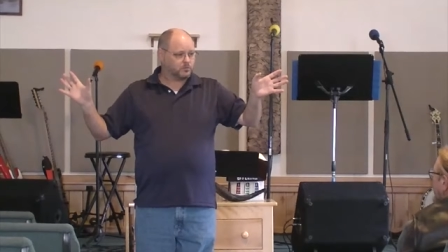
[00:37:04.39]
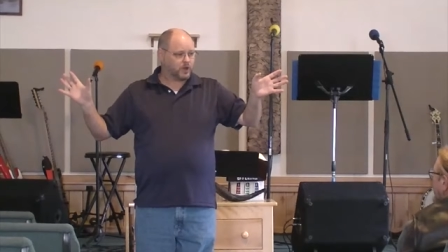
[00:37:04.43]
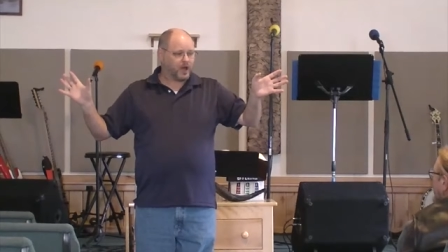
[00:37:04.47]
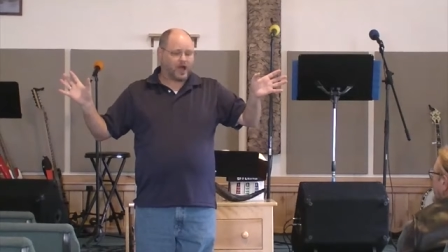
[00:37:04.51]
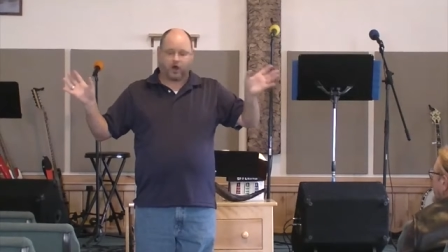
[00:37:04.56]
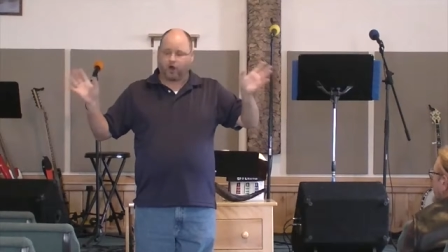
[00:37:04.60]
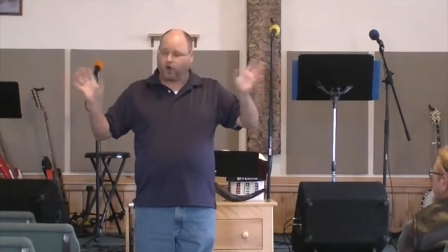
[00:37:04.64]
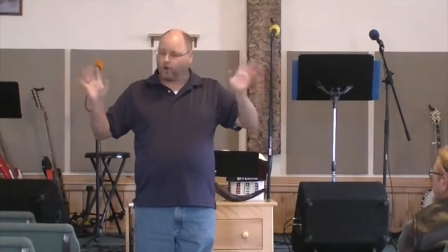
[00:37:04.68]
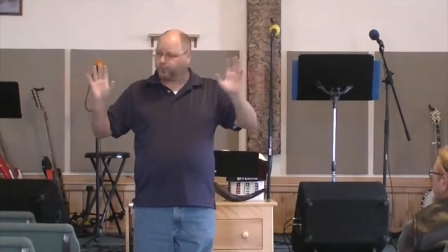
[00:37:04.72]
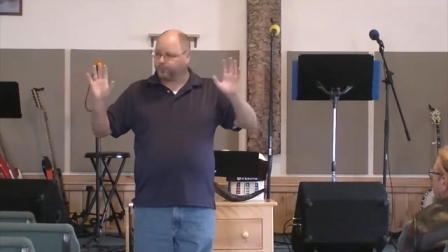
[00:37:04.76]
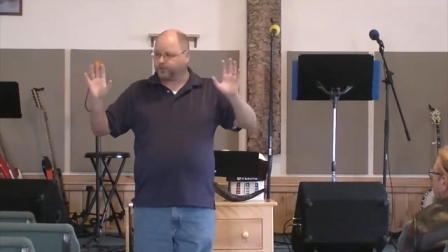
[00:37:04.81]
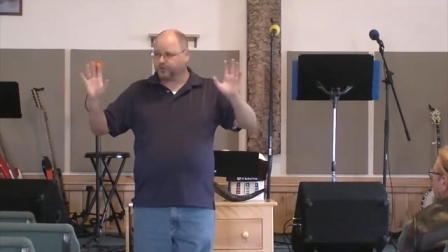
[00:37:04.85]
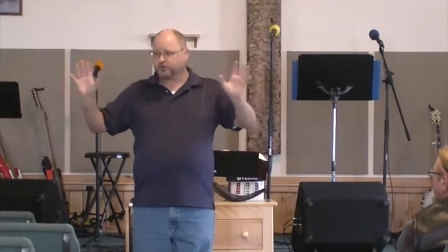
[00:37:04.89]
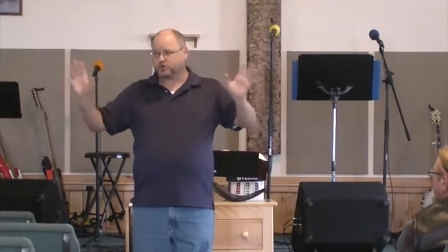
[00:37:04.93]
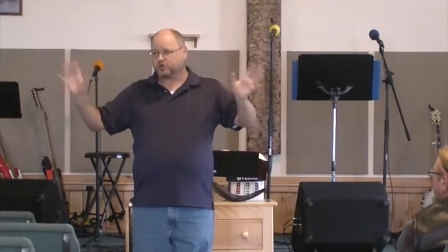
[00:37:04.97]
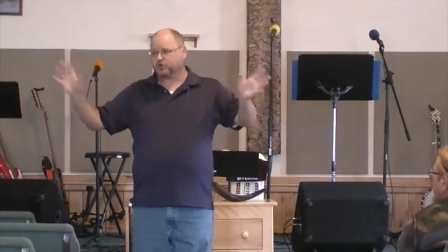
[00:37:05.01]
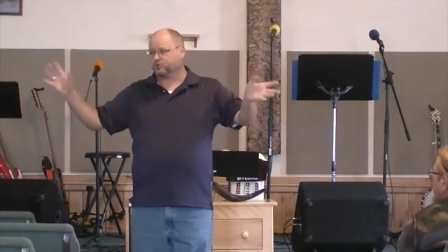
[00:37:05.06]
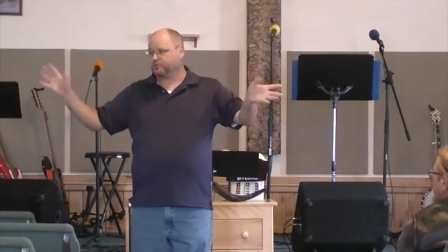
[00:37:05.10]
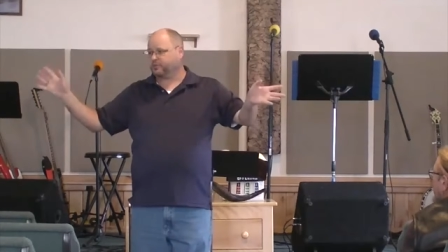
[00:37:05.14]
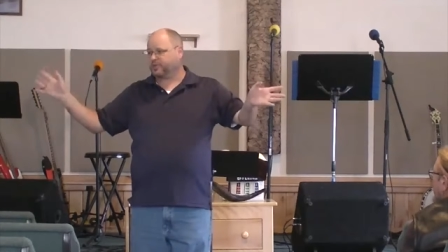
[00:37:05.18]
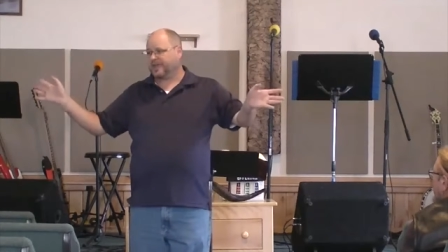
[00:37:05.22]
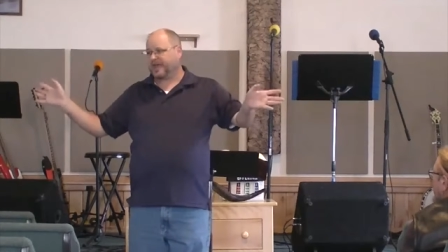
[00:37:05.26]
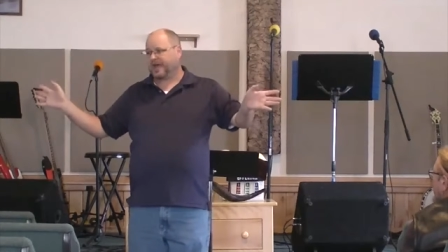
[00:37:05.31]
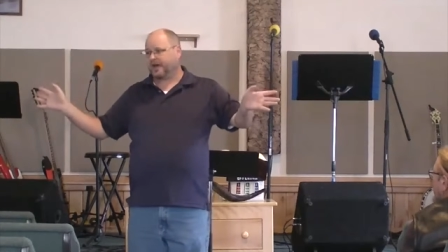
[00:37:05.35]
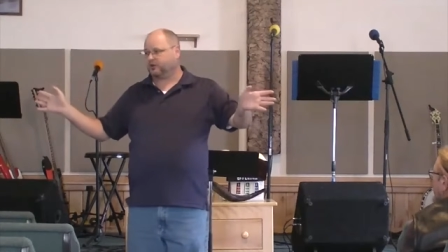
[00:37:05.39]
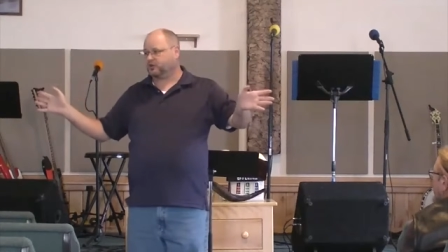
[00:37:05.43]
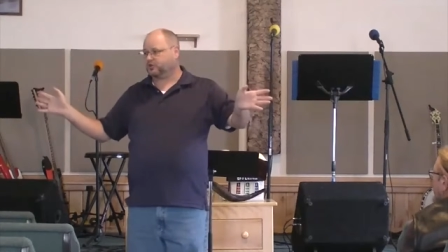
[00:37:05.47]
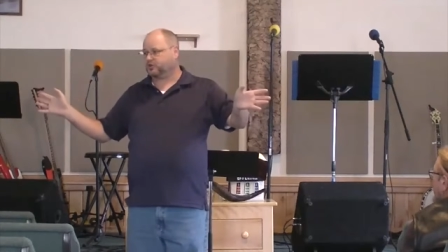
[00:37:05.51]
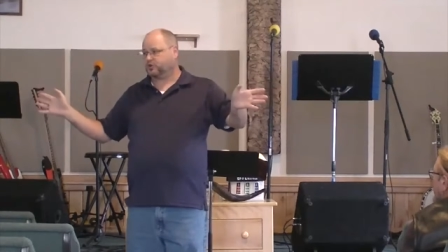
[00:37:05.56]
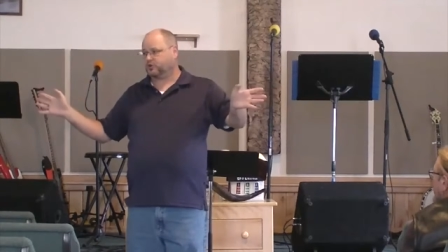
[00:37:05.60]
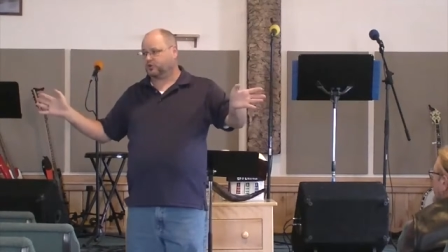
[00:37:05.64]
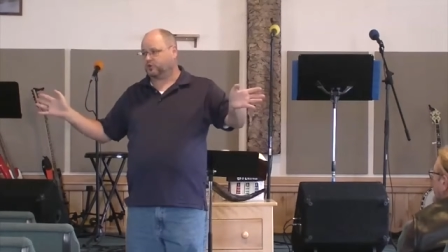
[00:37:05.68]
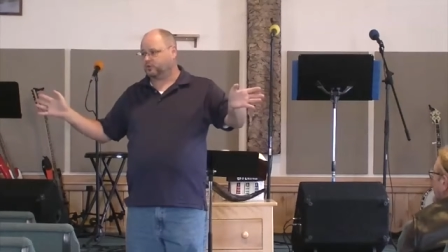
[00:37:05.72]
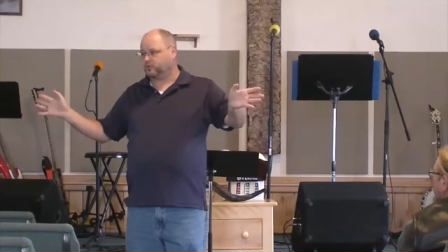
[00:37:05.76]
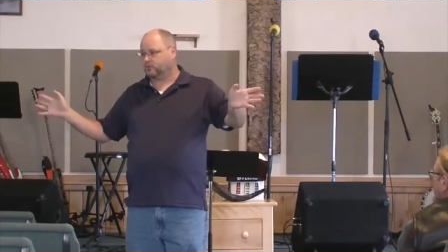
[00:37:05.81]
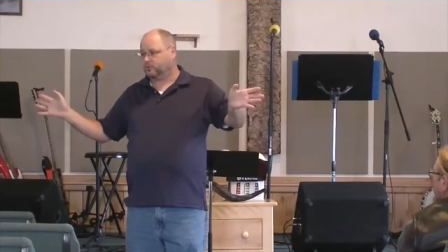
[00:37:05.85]
I hope you tune me out
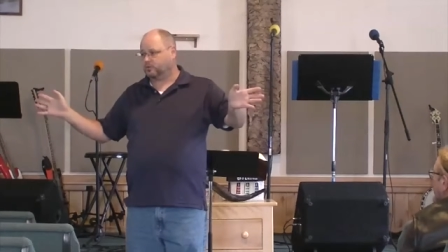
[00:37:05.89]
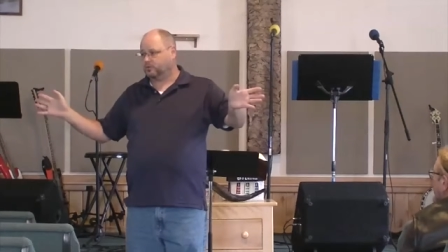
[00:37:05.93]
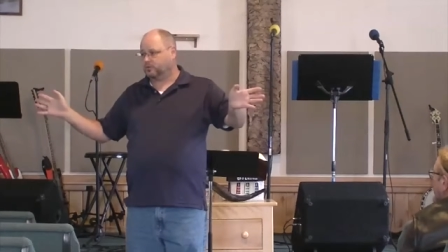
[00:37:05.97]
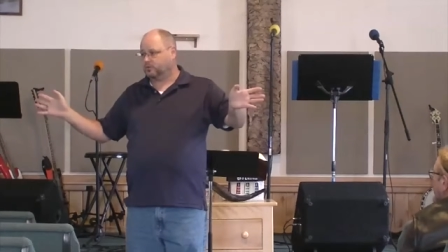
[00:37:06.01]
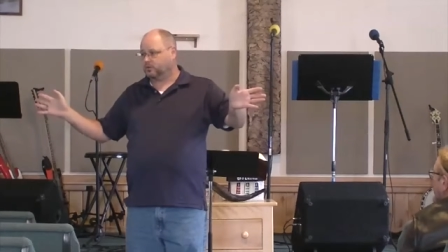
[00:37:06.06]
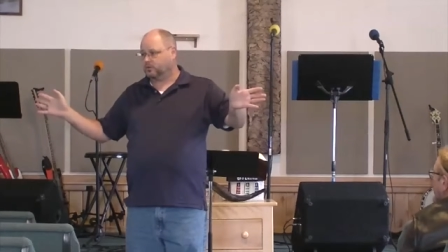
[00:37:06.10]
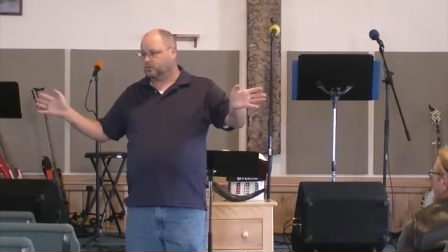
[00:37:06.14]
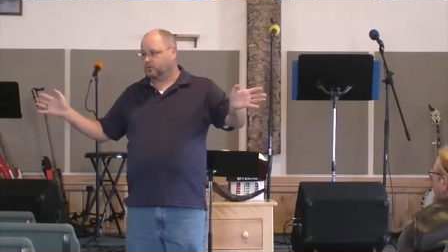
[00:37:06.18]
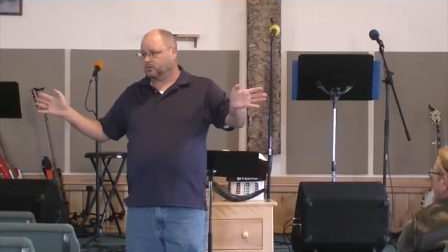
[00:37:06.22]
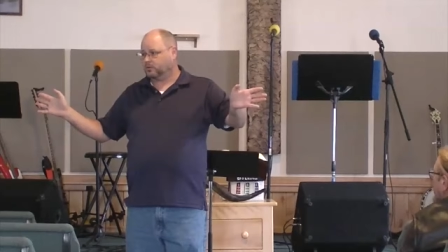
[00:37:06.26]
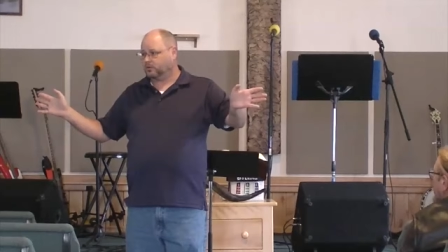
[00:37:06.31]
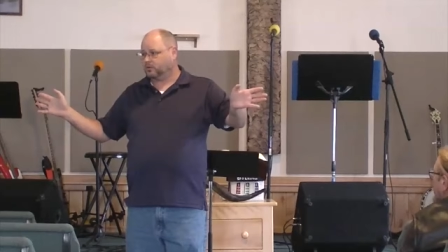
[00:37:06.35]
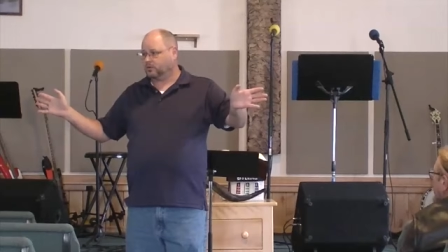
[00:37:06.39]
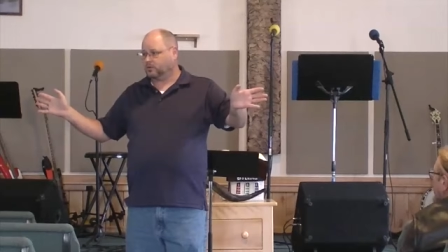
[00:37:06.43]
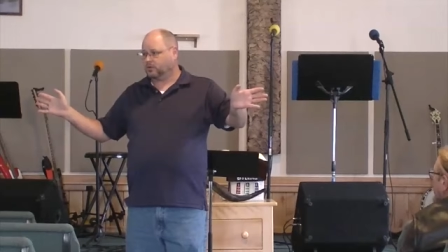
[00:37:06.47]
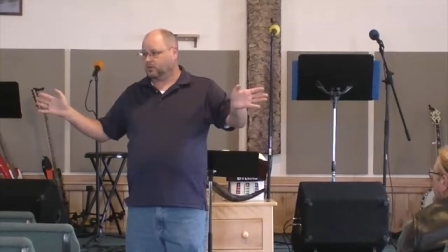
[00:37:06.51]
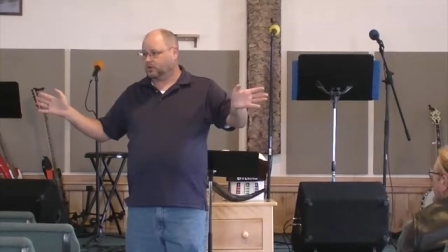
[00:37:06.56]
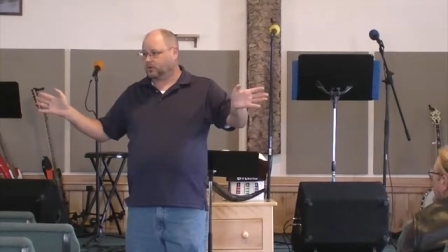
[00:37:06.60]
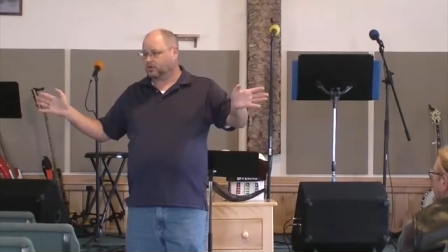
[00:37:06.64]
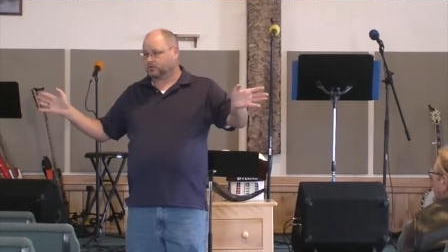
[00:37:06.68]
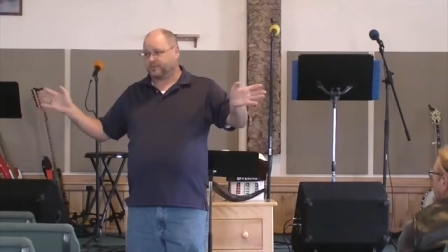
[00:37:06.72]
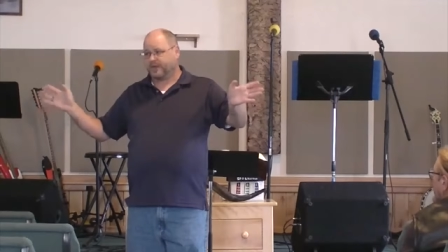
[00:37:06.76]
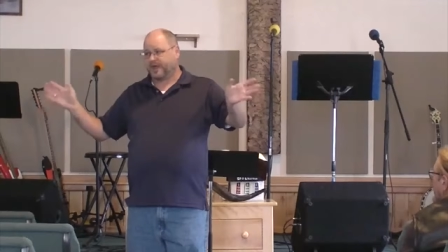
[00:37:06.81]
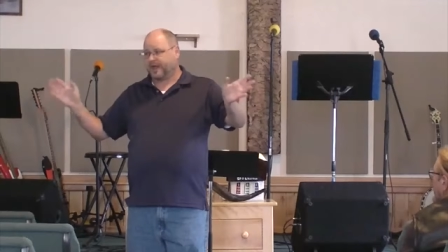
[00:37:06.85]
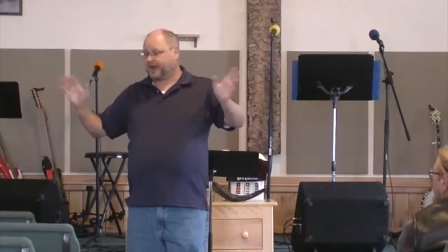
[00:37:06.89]
too. Because,